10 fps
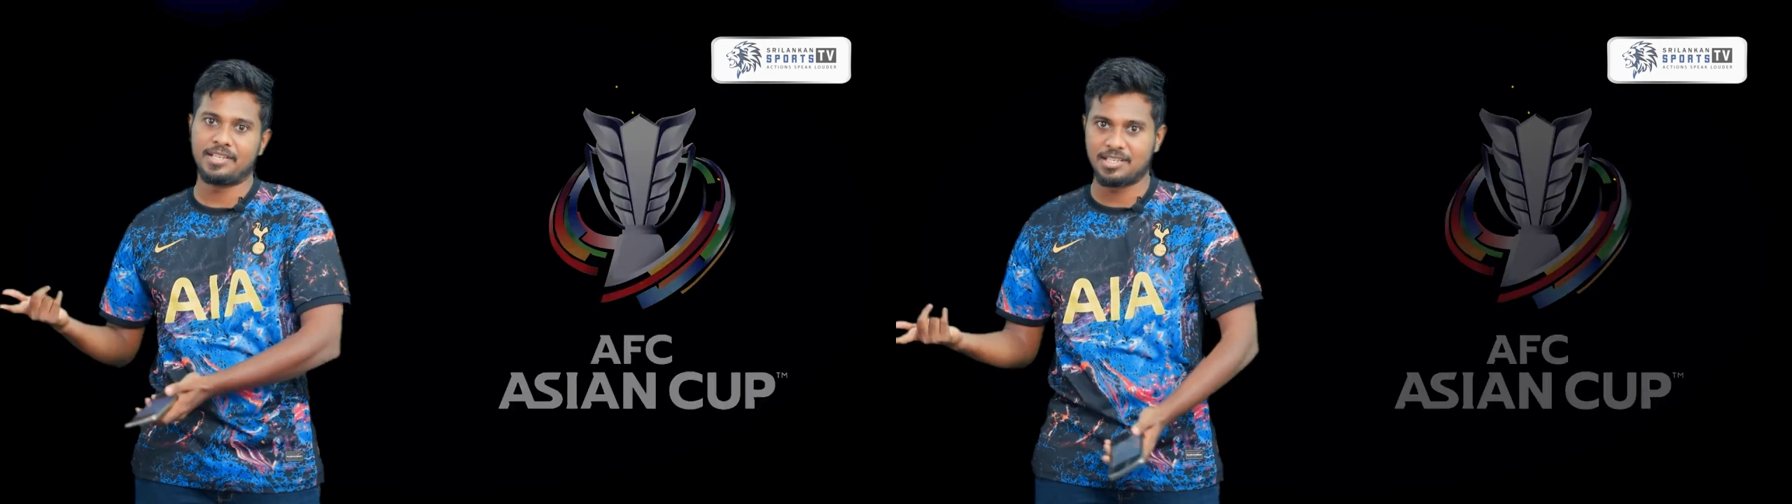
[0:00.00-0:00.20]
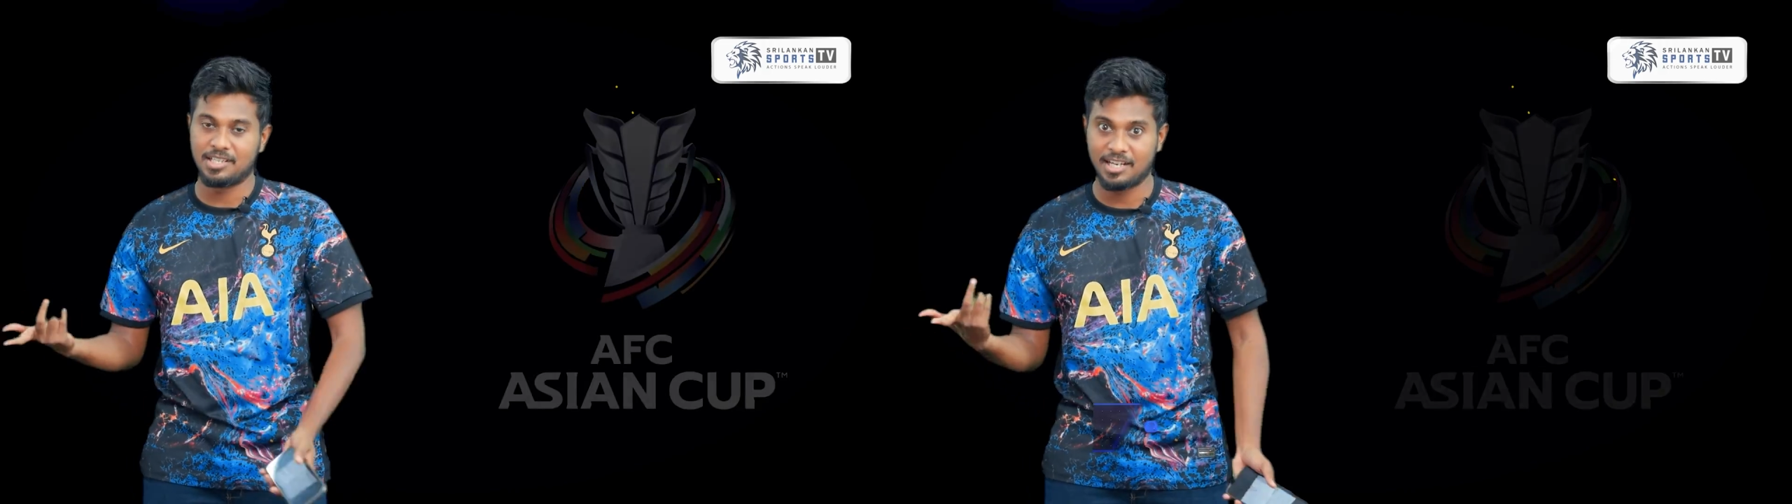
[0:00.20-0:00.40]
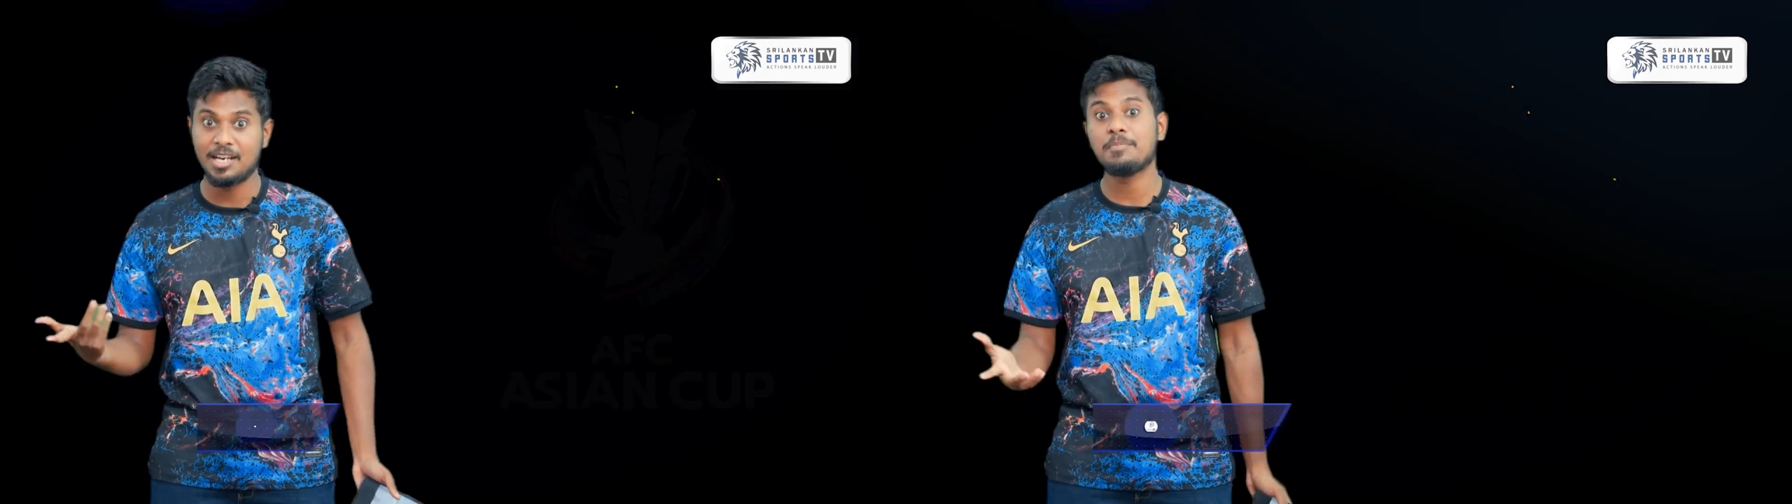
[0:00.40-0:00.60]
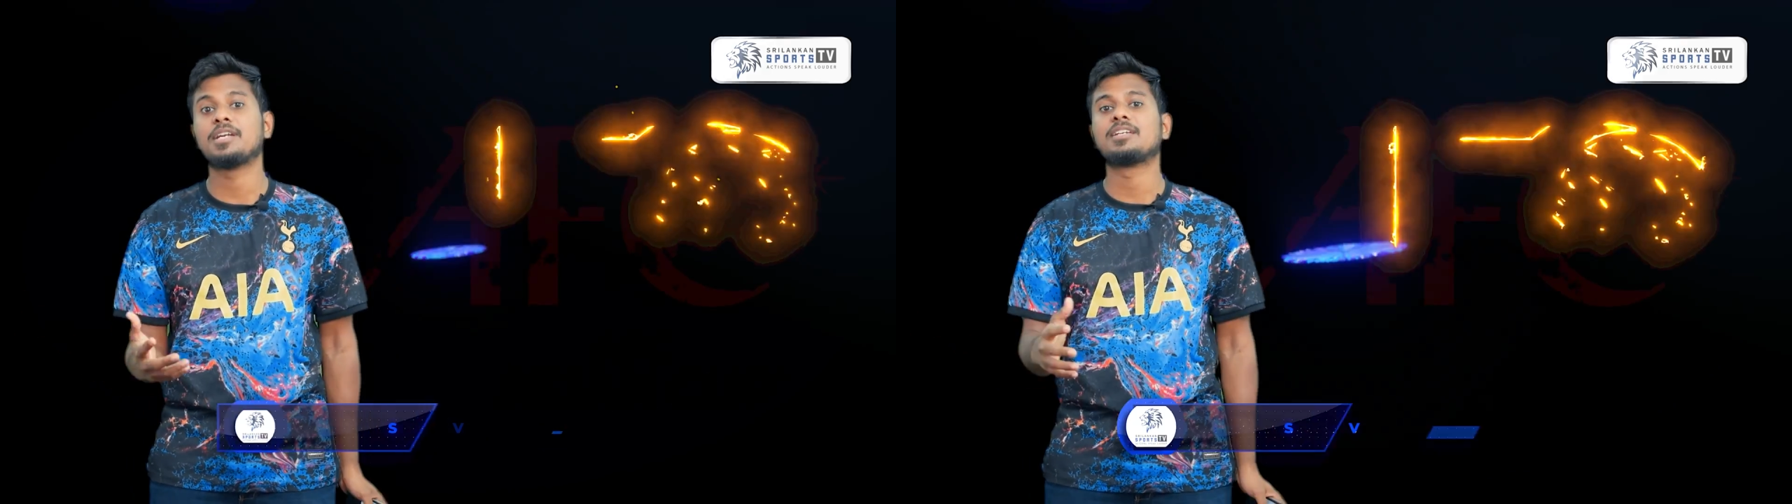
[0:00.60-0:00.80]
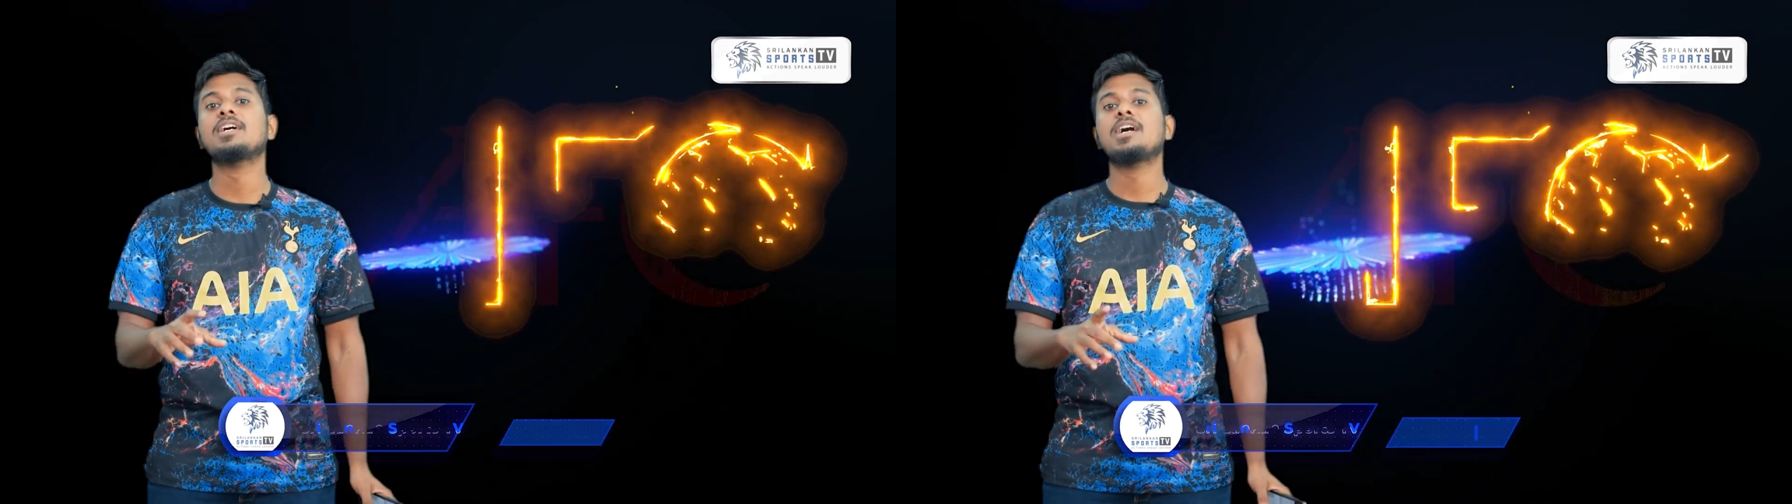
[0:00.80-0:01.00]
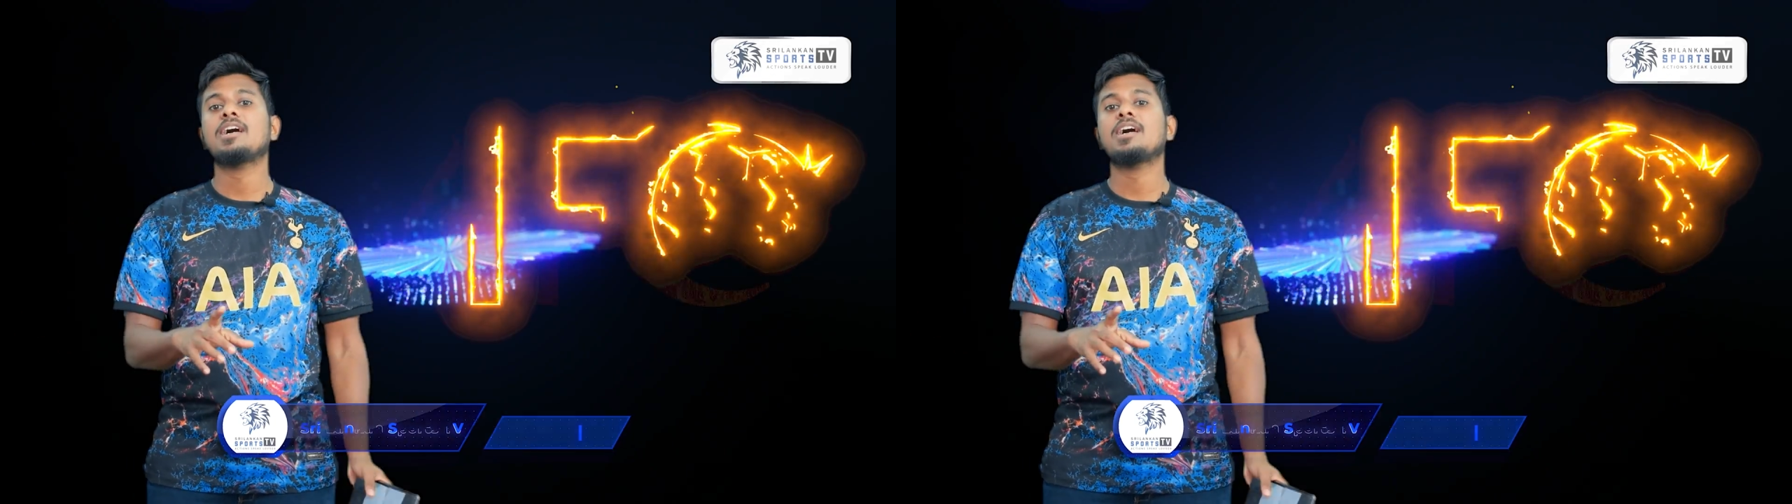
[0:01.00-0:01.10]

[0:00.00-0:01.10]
as continent but